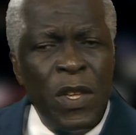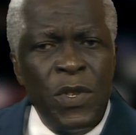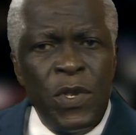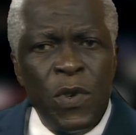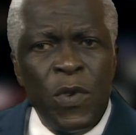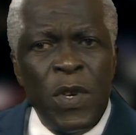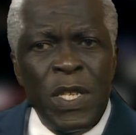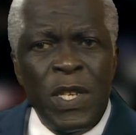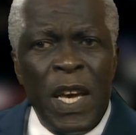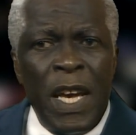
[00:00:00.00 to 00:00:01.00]
so
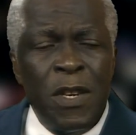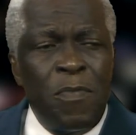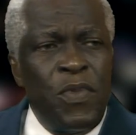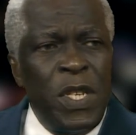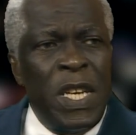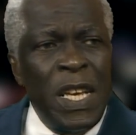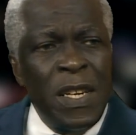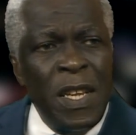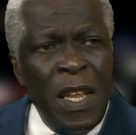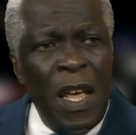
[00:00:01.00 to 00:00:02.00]
as to either
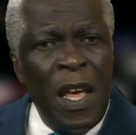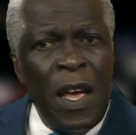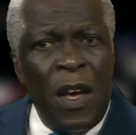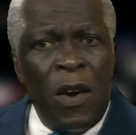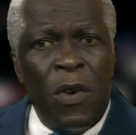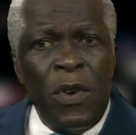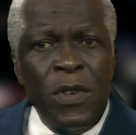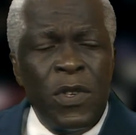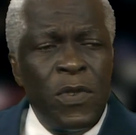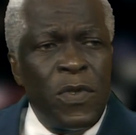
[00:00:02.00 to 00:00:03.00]
predict or
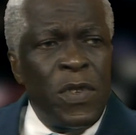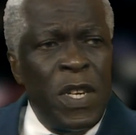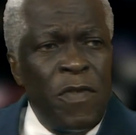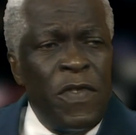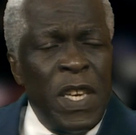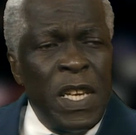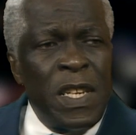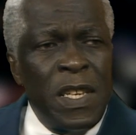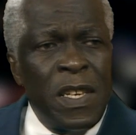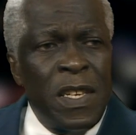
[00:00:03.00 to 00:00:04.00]
to
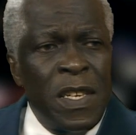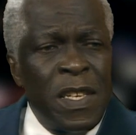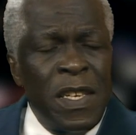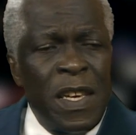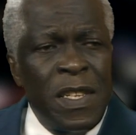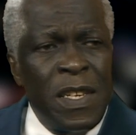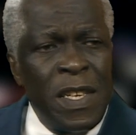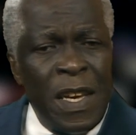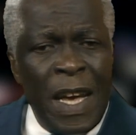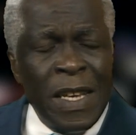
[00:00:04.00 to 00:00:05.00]
alleviate
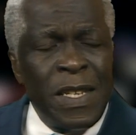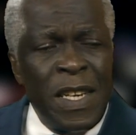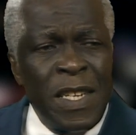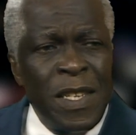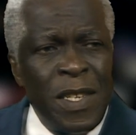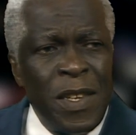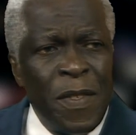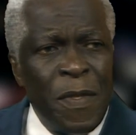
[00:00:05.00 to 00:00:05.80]
accidents.